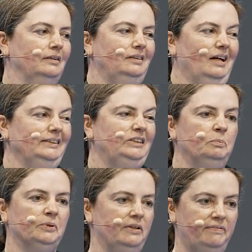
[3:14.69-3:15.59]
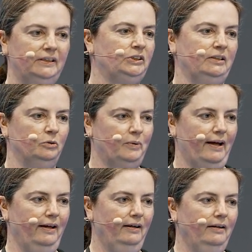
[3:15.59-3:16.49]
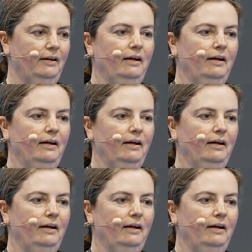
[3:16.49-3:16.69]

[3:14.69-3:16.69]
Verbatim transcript: Not super efficient, right?